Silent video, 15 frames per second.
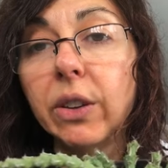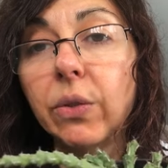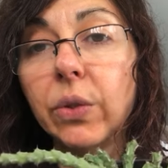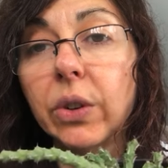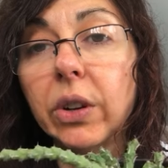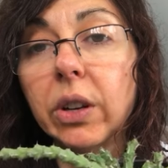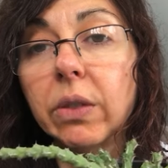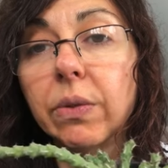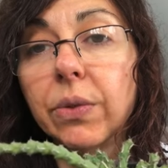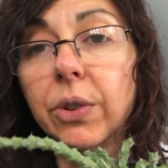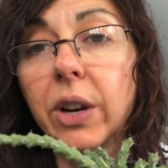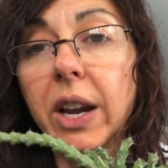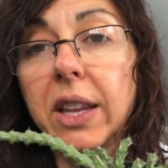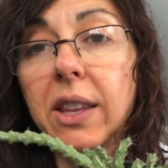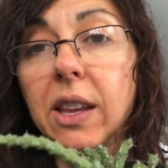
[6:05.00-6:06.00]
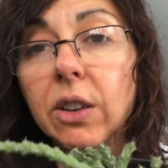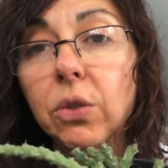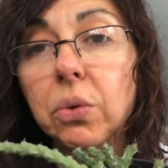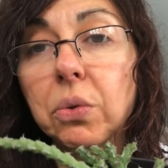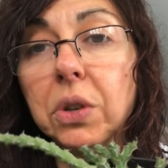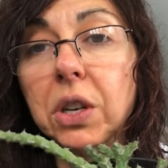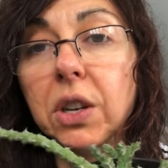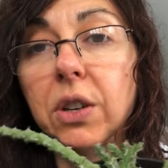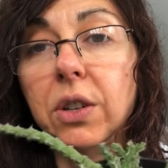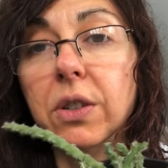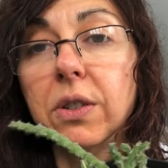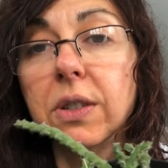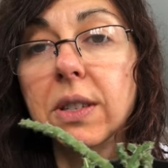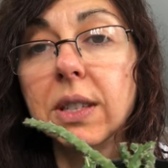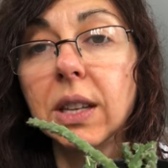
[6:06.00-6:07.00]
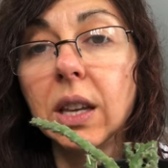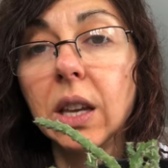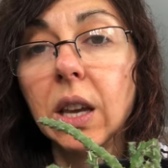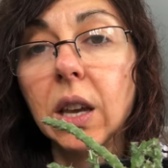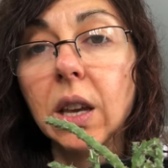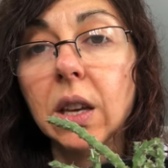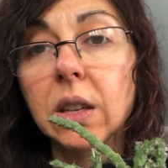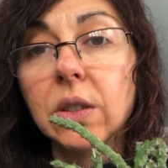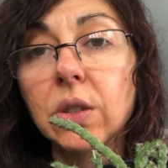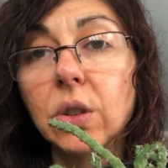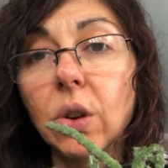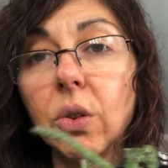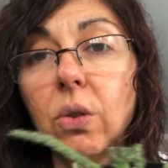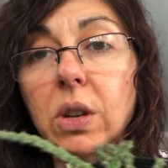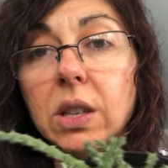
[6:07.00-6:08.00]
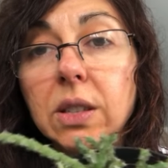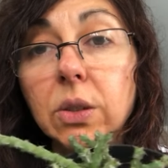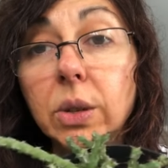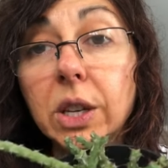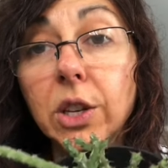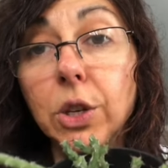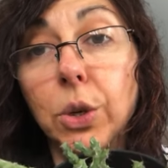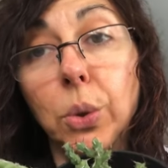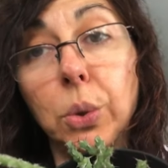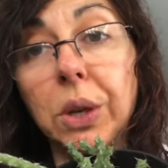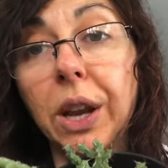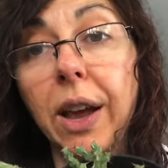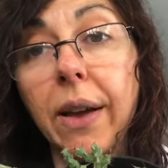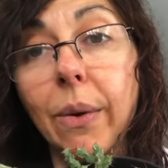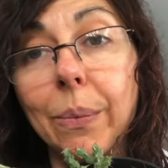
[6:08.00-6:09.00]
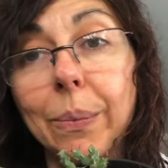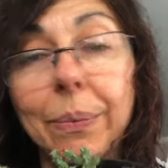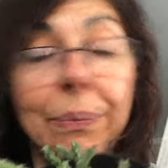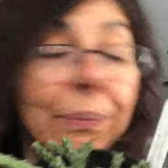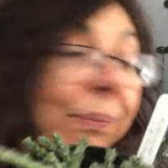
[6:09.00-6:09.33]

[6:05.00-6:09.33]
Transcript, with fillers: it for, for I think two years. So it's looking cute now.